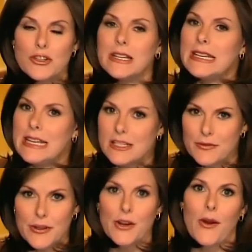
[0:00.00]
You need to
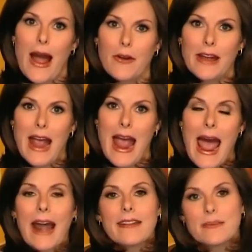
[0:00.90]
figure out
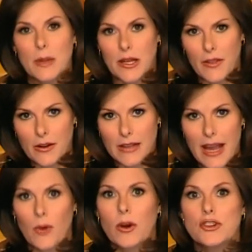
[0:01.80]
how to speak their
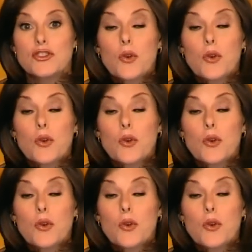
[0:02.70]
language.